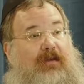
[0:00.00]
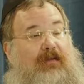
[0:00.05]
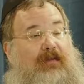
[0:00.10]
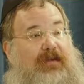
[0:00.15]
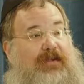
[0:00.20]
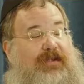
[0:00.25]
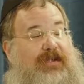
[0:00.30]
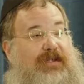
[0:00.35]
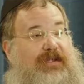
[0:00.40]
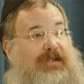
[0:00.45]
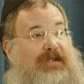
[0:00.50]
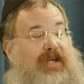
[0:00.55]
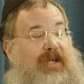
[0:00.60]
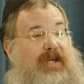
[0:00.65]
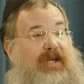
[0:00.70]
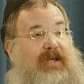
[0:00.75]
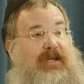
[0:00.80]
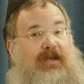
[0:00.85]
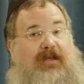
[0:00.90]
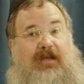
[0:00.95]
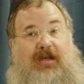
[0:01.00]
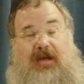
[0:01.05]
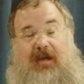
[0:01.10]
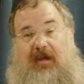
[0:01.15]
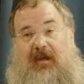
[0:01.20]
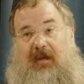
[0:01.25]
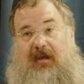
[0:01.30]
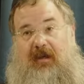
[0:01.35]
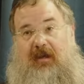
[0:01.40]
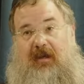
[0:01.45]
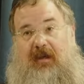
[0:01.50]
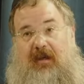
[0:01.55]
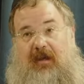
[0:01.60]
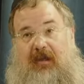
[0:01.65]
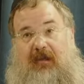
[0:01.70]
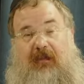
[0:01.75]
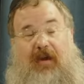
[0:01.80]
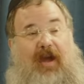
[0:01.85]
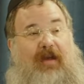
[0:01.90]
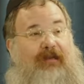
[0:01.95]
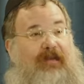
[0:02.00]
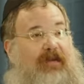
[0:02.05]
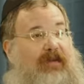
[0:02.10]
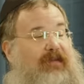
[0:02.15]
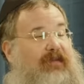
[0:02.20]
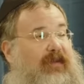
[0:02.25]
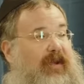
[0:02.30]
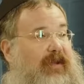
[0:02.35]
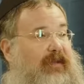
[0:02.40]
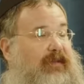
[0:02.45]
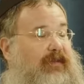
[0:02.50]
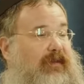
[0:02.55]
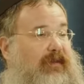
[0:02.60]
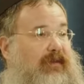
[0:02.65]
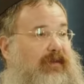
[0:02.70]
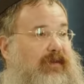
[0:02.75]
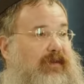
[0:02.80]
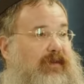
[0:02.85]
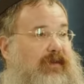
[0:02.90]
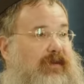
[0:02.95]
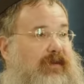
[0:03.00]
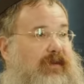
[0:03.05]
which is a, uh, a thriving center